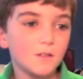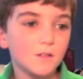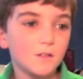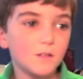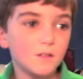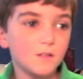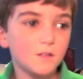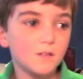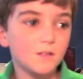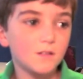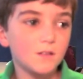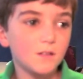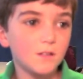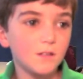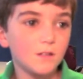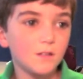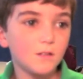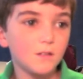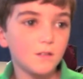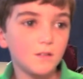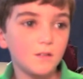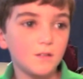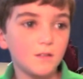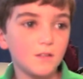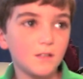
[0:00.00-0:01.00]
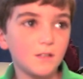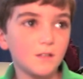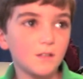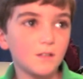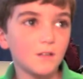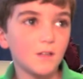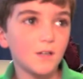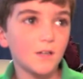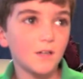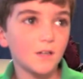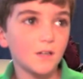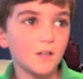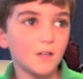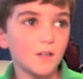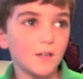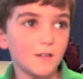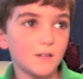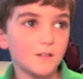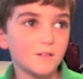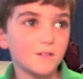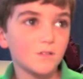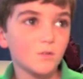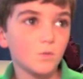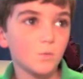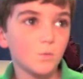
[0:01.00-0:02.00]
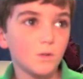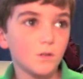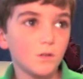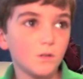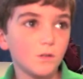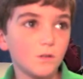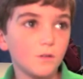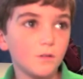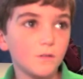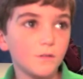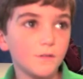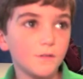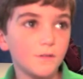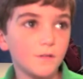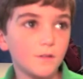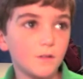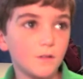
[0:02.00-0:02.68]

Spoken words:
It's the thing that connects the wheels.